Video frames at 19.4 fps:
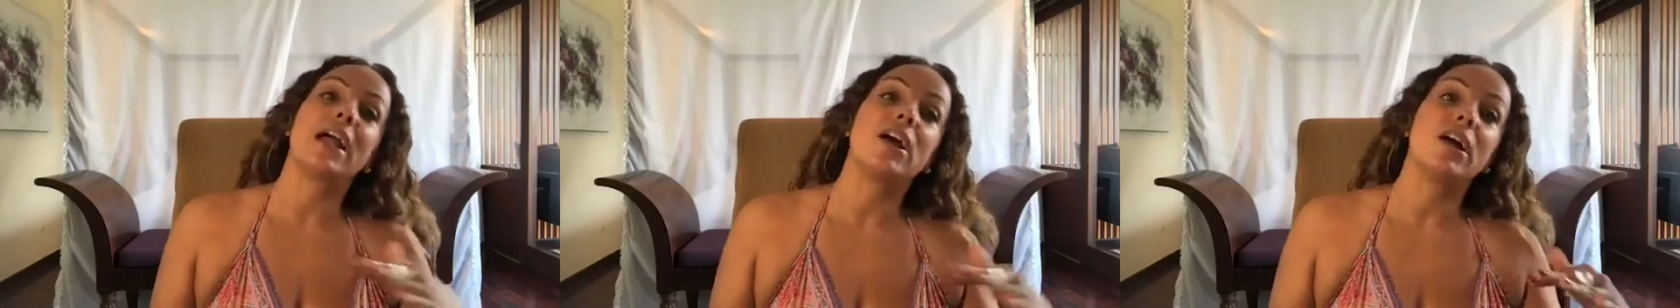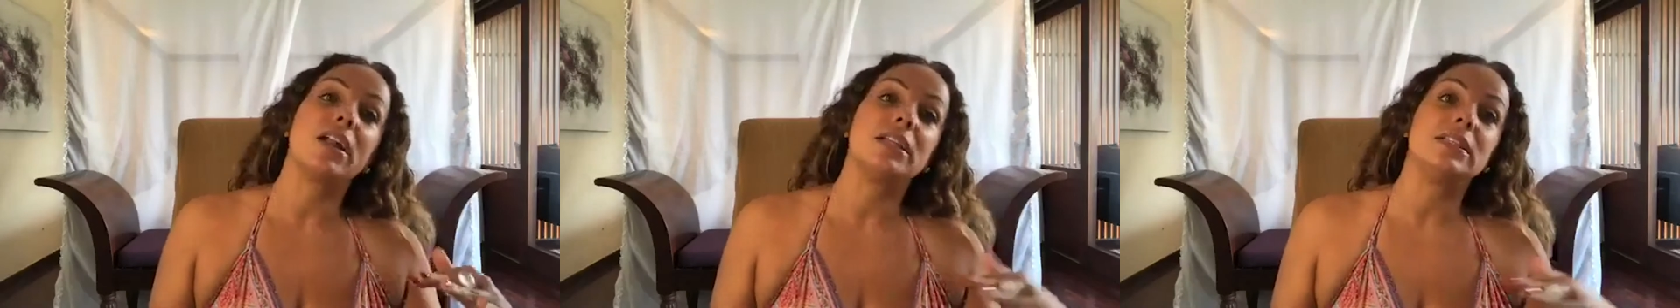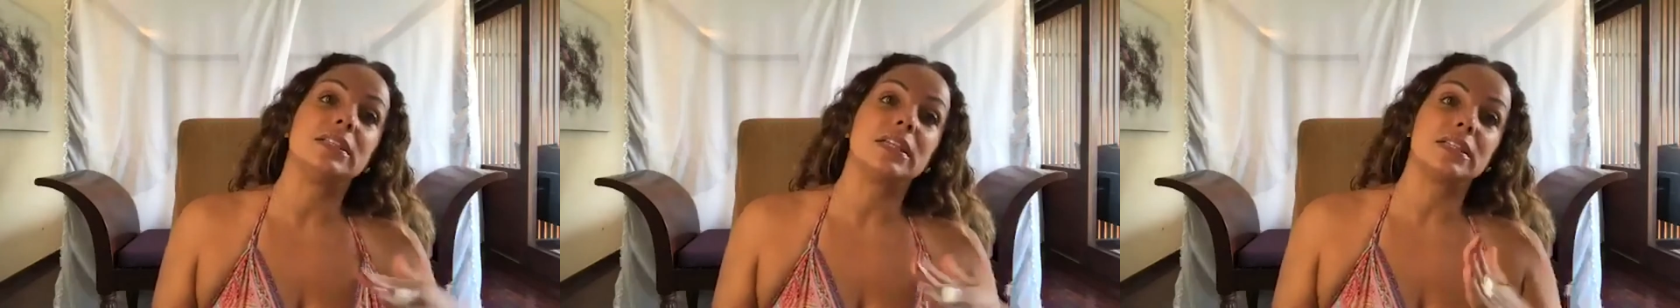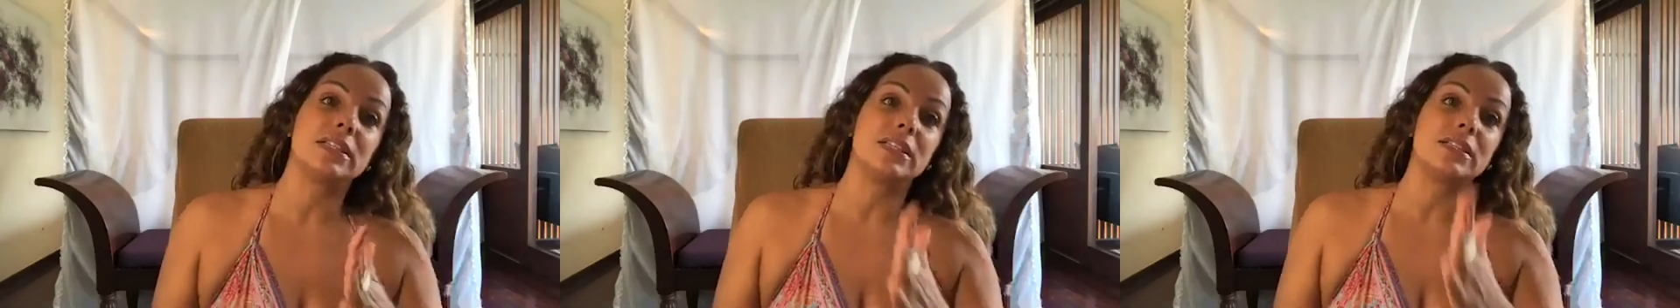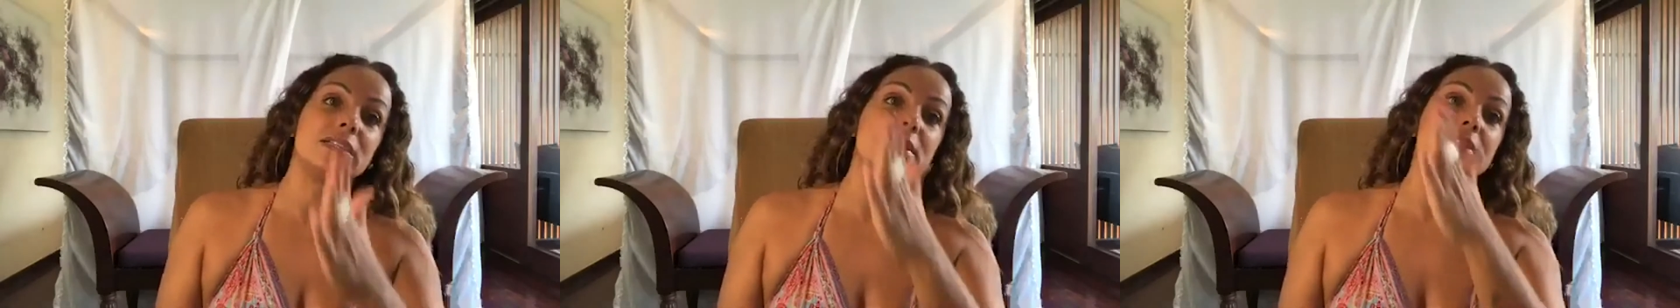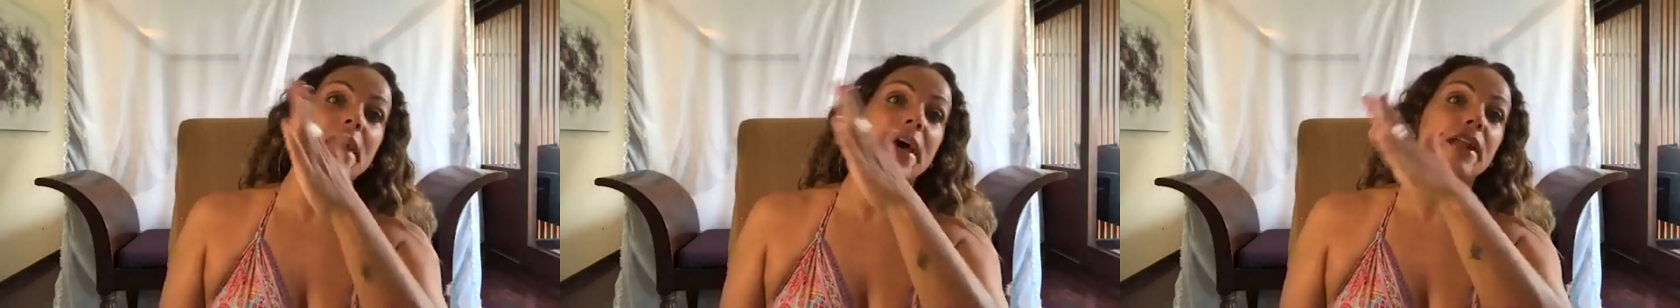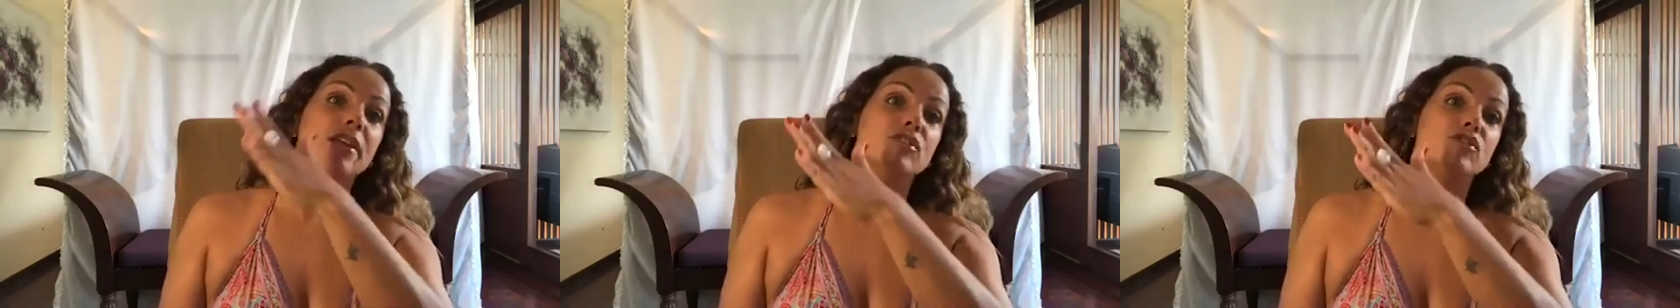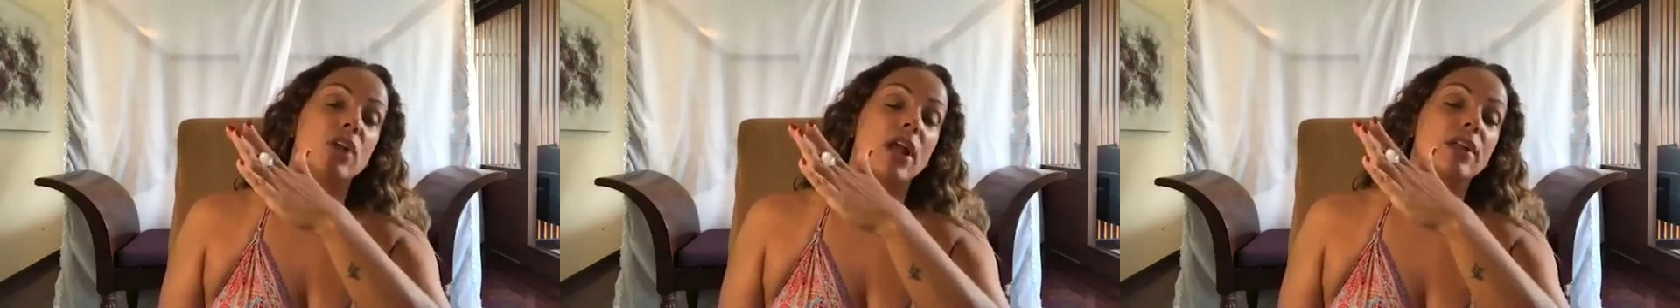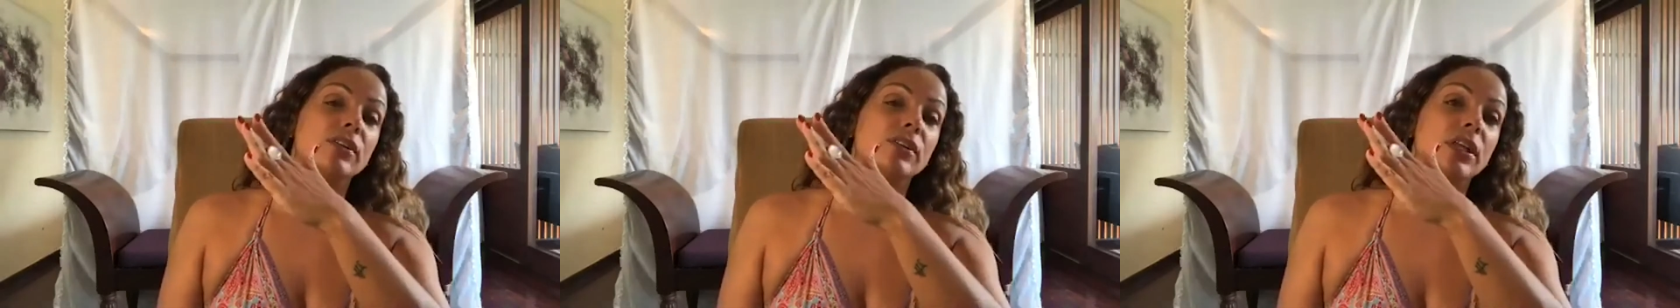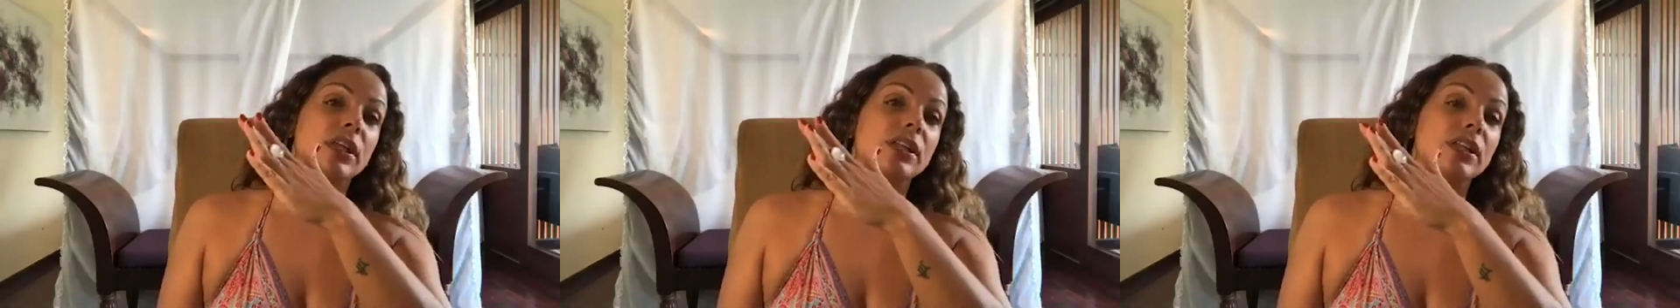I got addicted to that
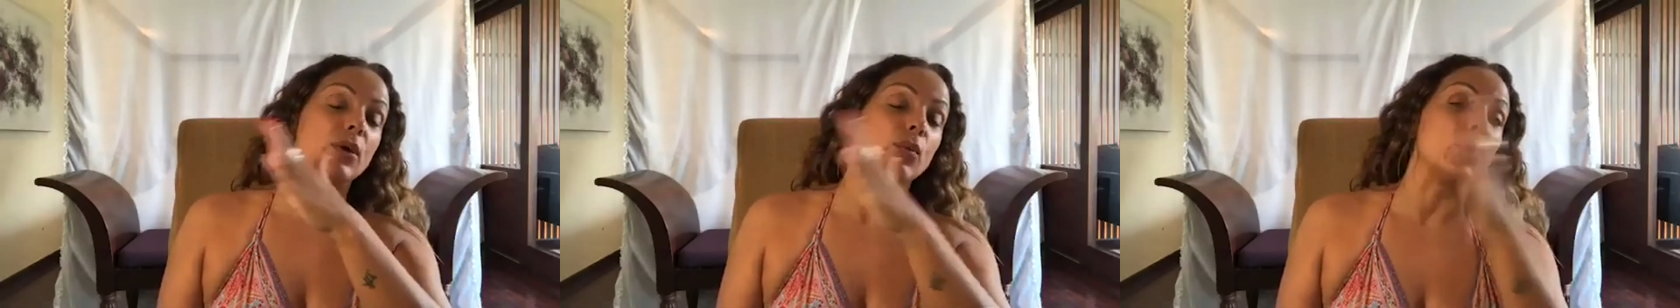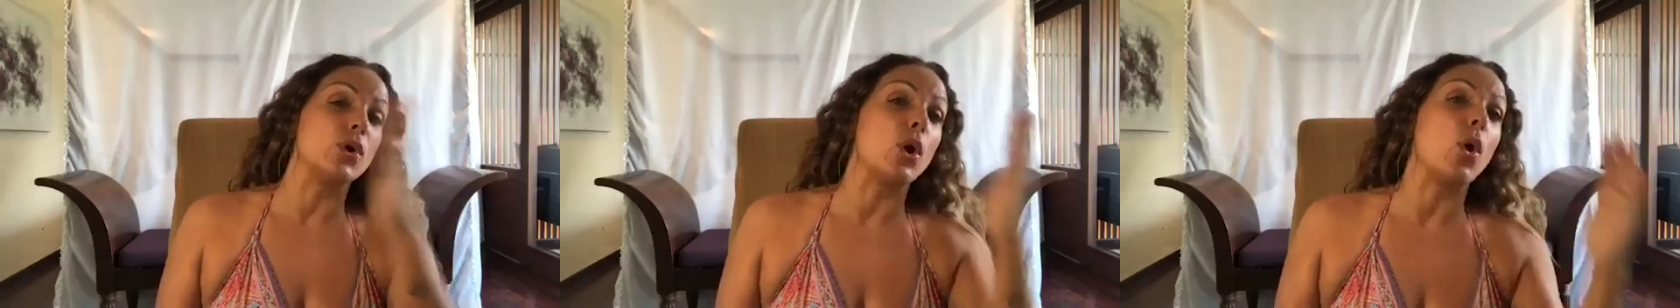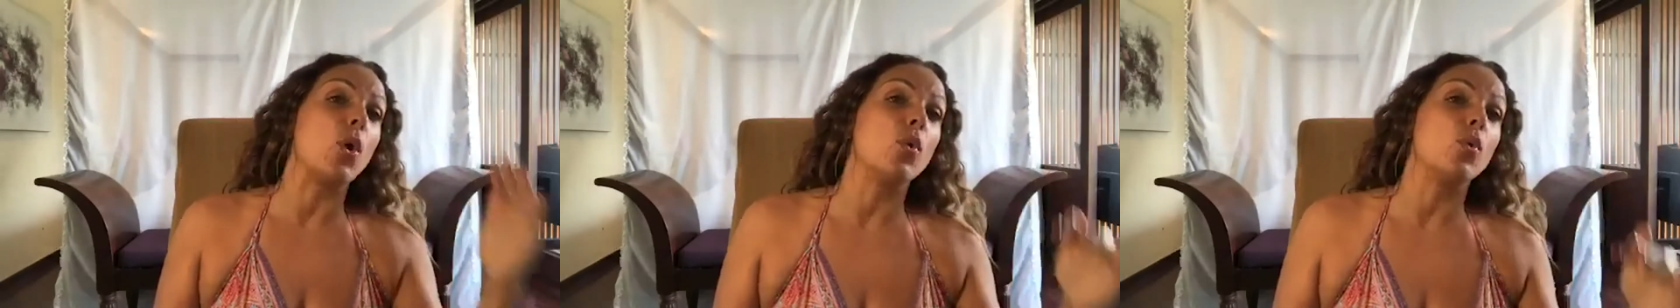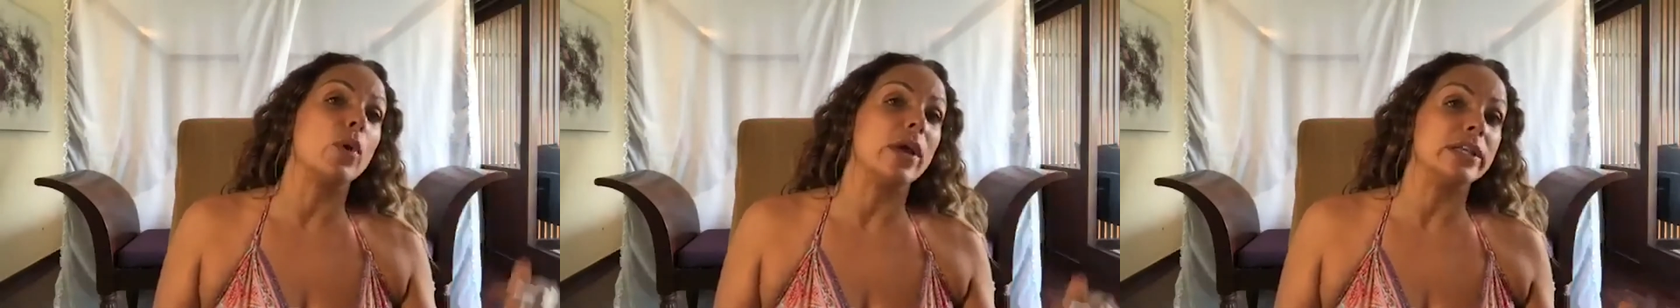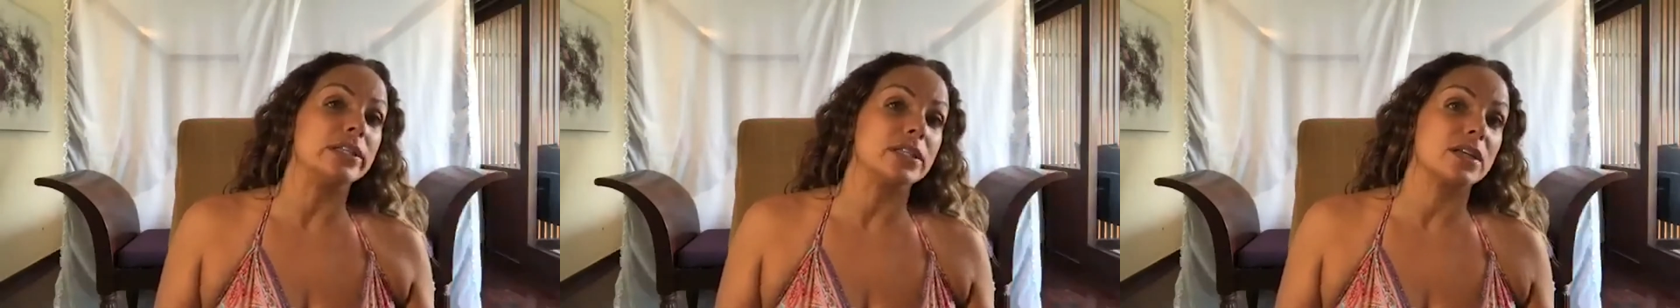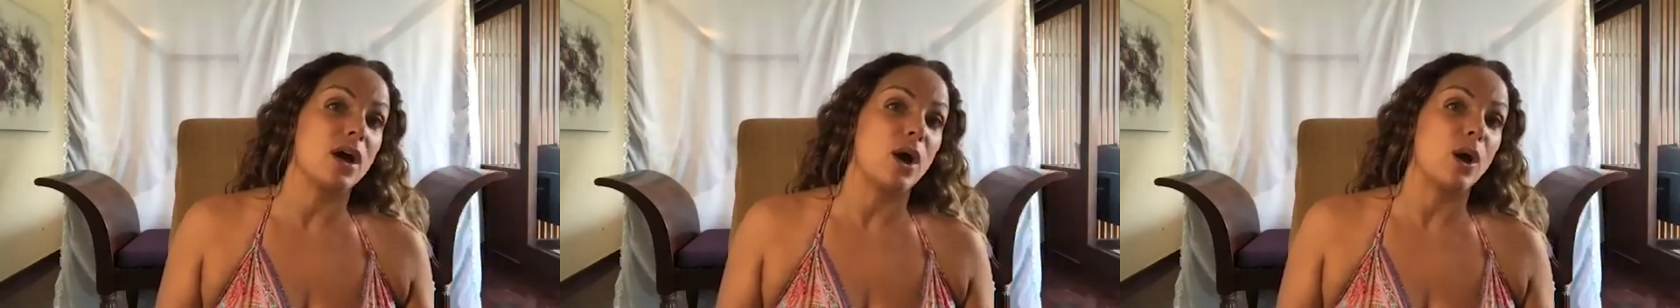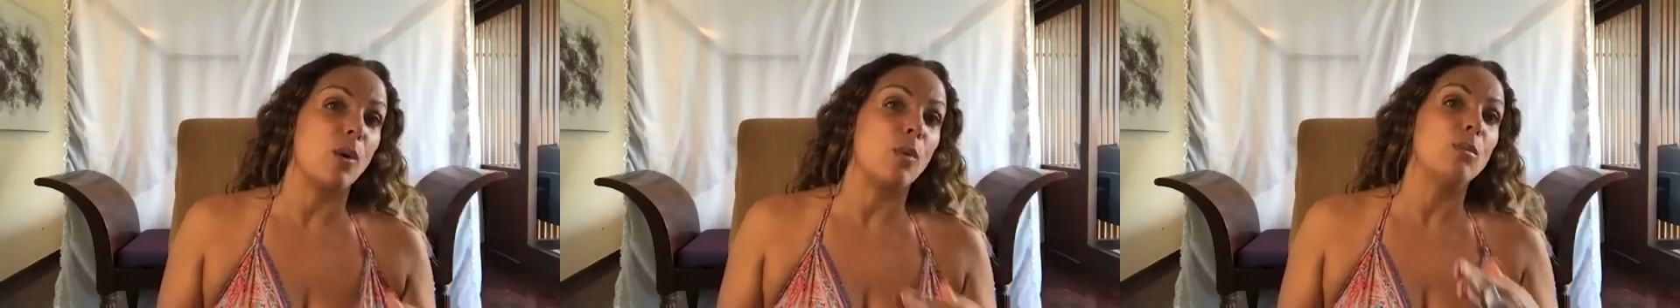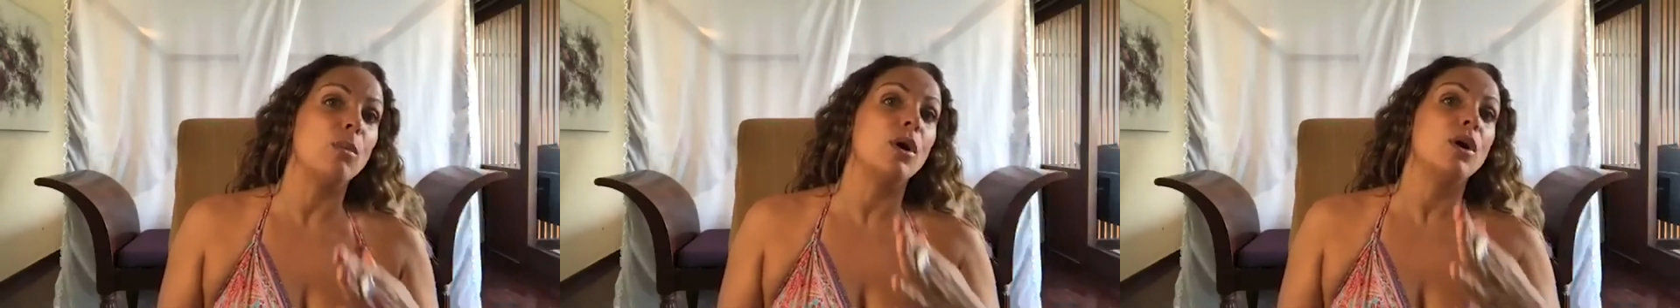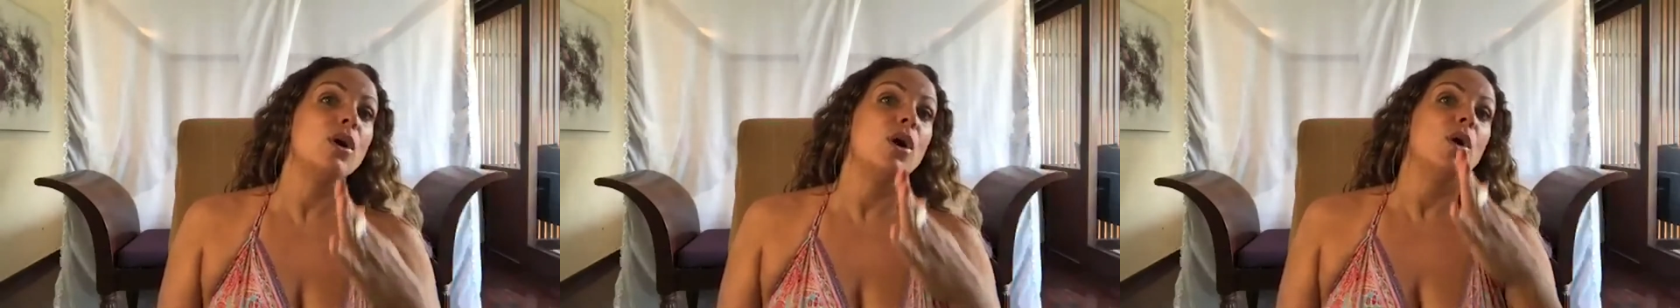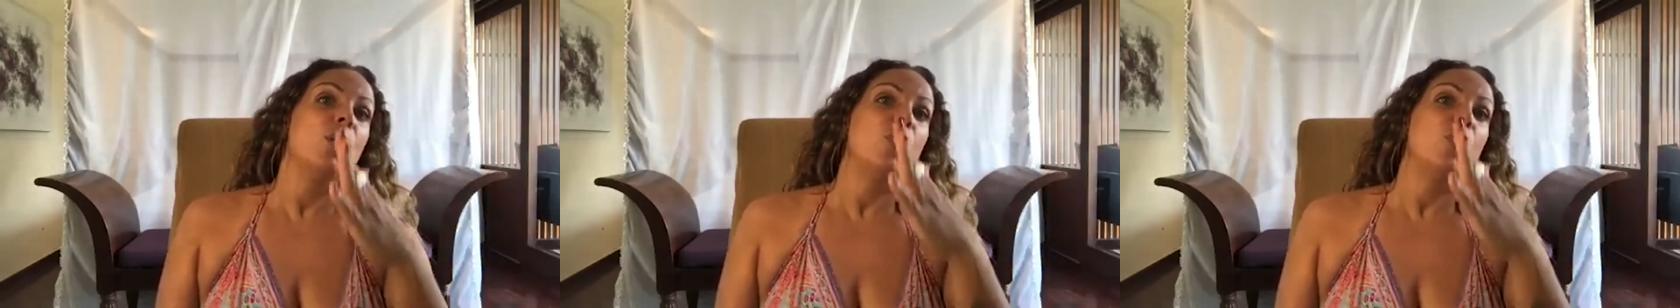adrenaline that would always come